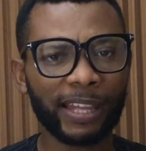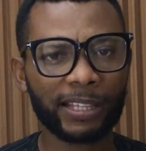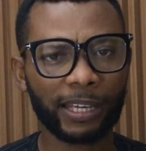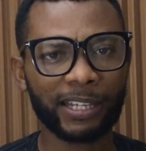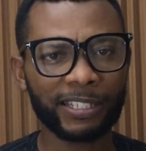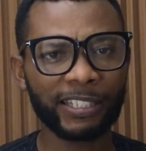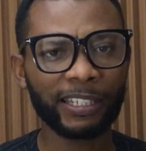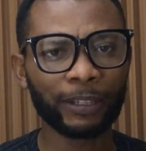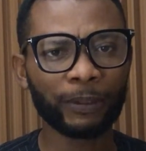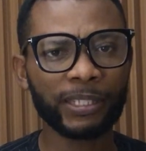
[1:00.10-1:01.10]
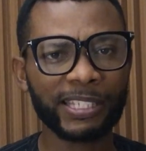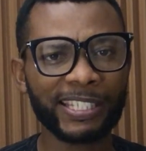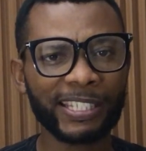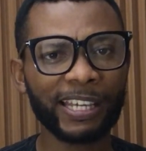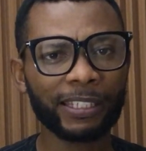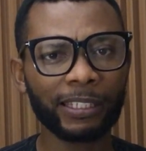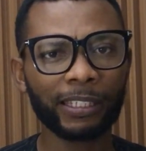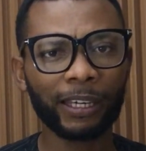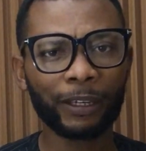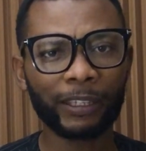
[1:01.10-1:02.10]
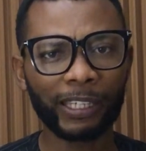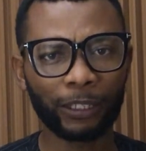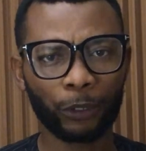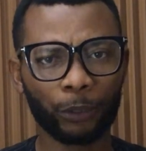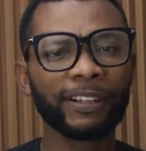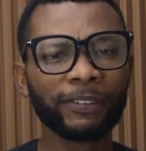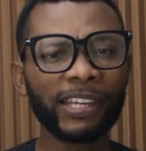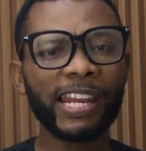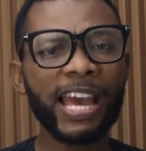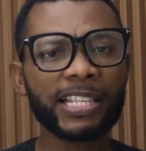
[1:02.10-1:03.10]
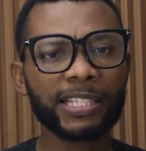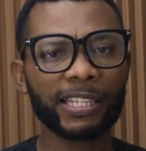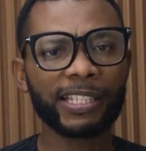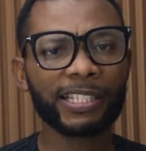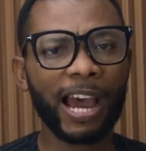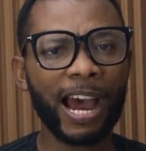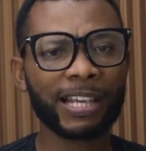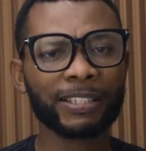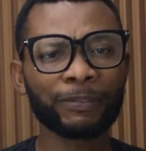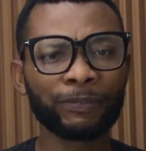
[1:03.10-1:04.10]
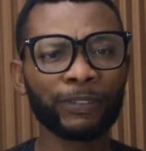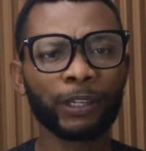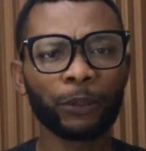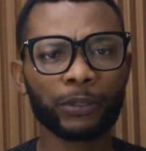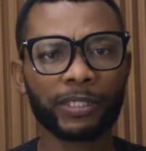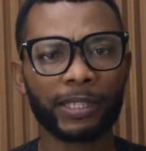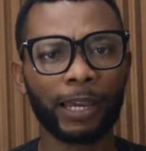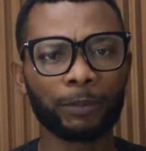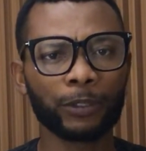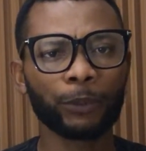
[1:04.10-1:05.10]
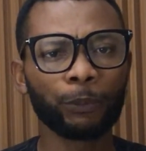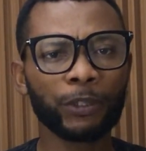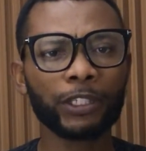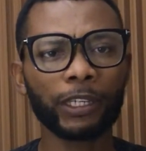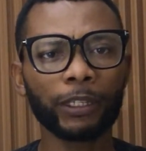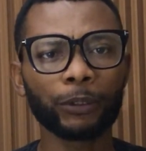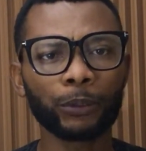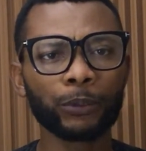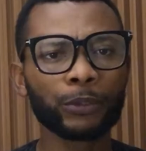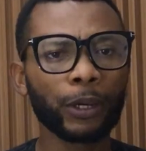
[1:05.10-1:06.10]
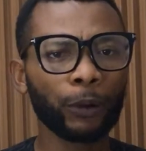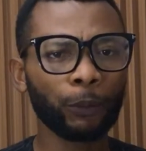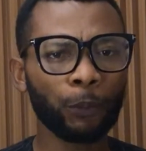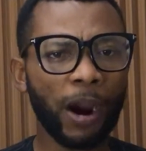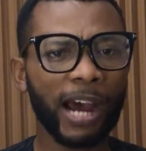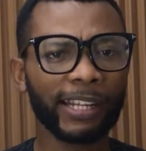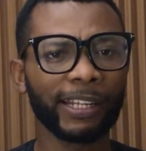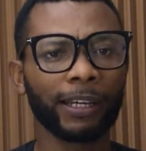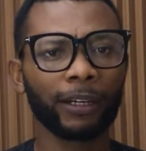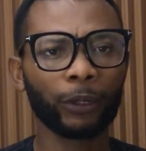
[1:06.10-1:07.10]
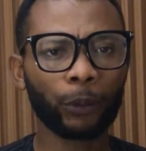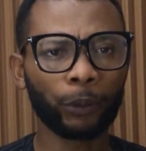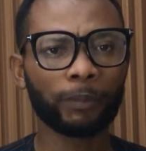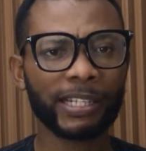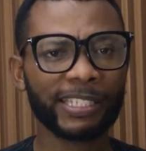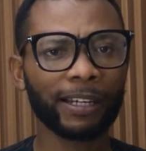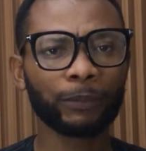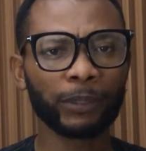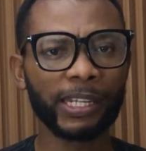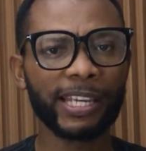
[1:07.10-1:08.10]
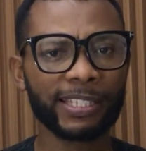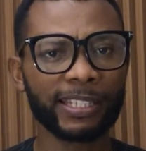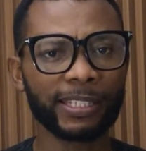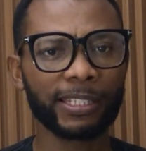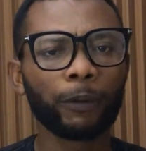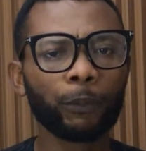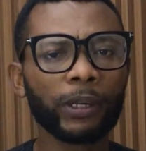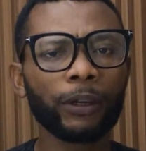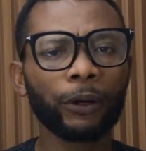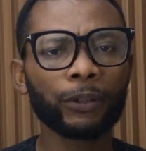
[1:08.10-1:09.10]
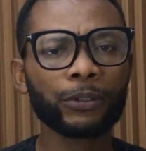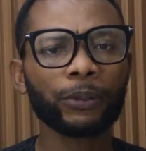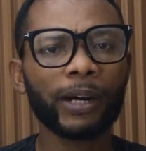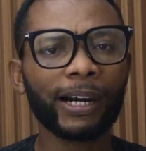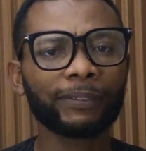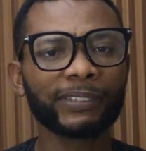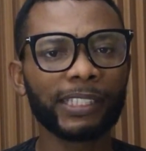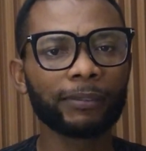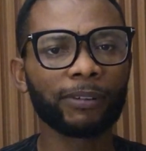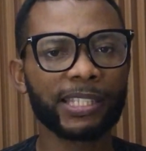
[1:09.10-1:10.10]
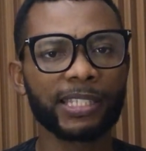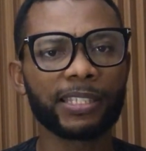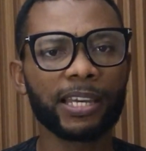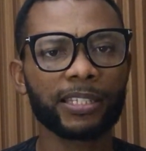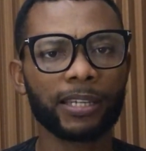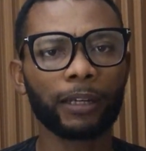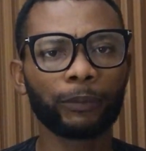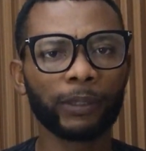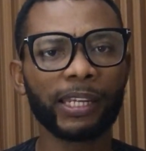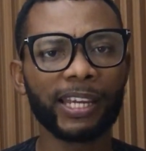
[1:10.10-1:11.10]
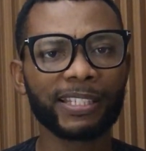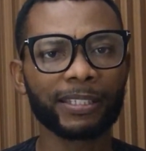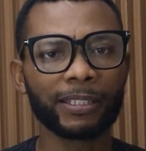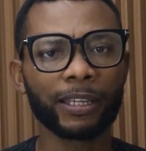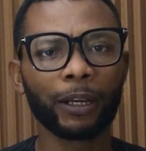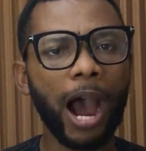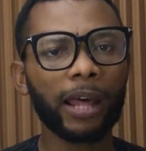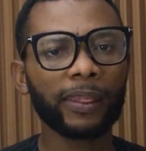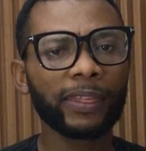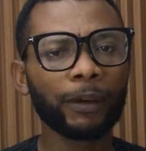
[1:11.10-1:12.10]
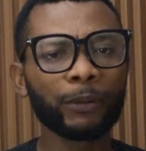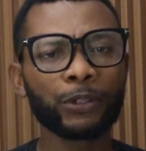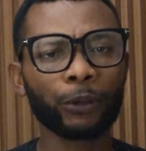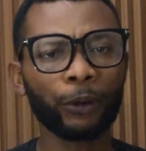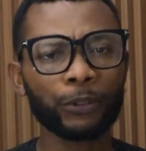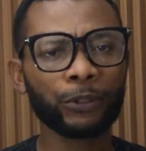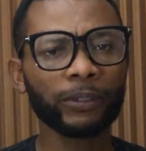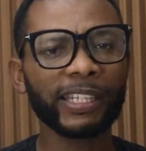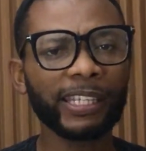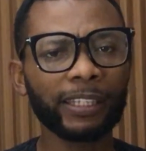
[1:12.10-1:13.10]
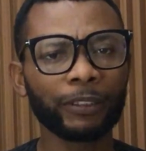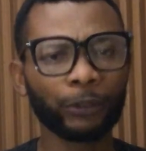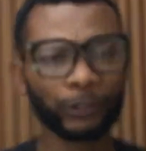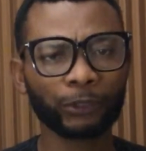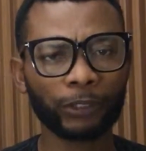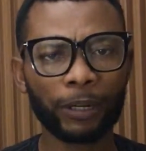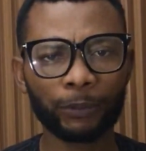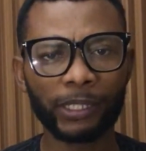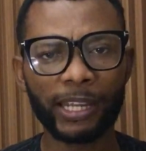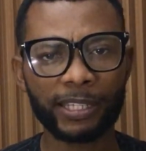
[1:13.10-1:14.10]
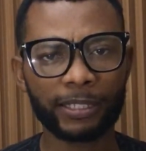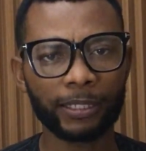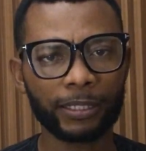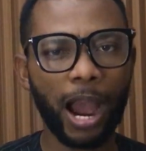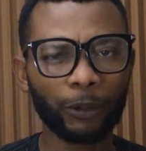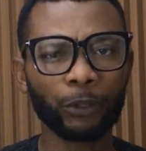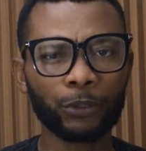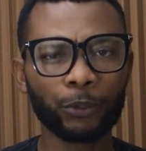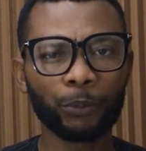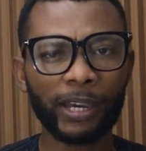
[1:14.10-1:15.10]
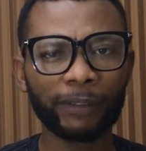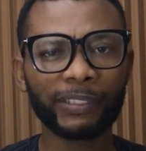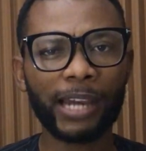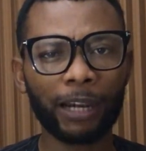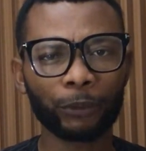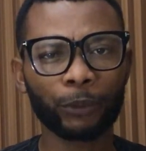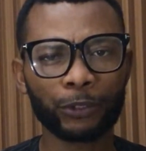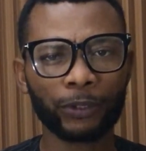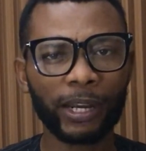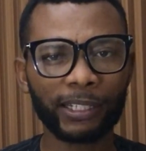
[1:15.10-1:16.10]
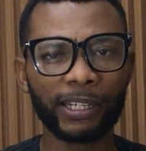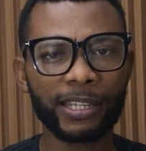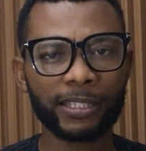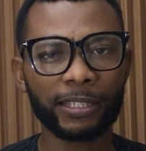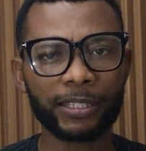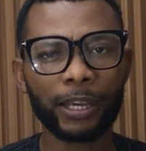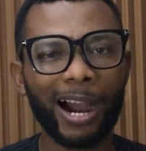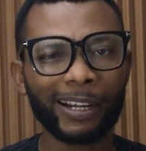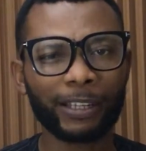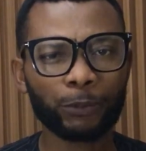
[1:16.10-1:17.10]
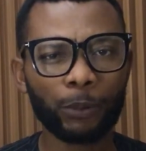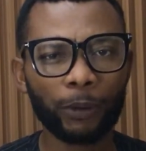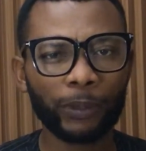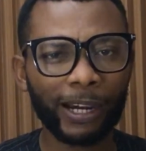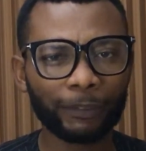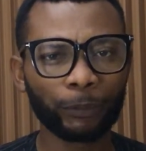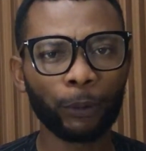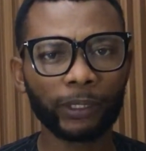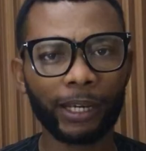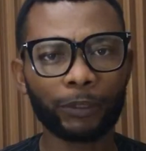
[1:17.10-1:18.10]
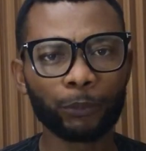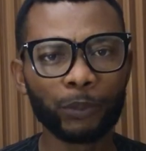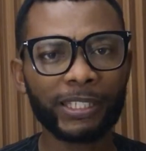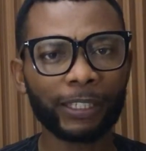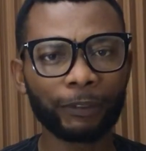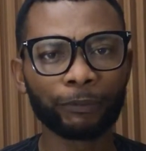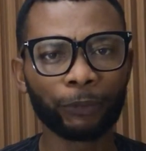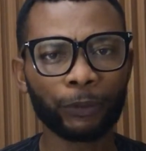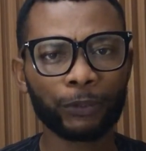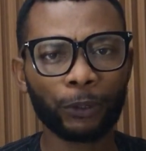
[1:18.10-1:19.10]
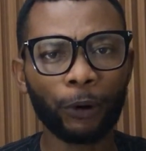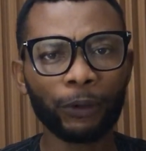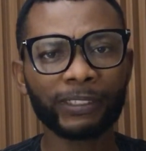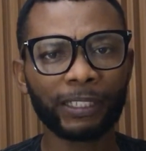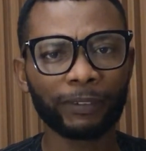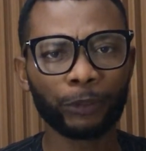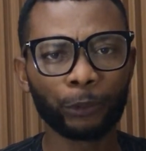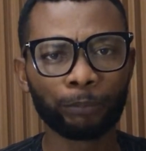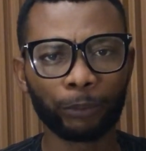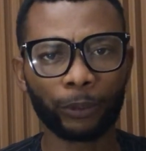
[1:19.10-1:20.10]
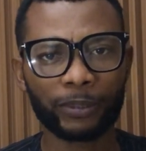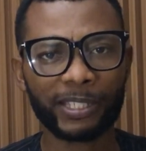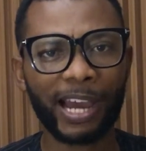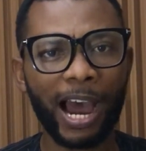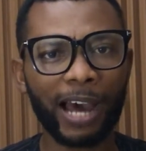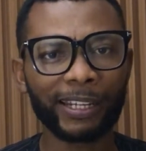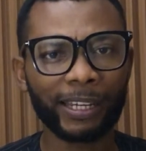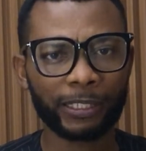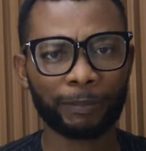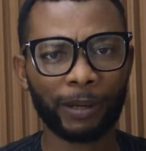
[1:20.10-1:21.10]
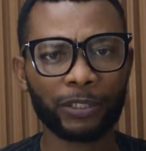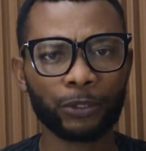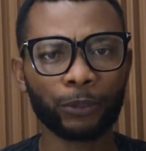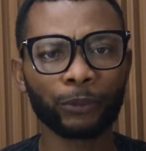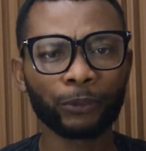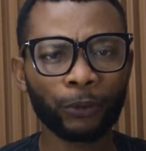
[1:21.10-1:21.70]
that can generate steady income. Real estate has various types, which includes 1. Commercial real estate. We also have the residential real estate, and there is also the industrial real estate, and also we have the agricultural real estate, and as well we have raw land, which involves undeveloped plots and expansion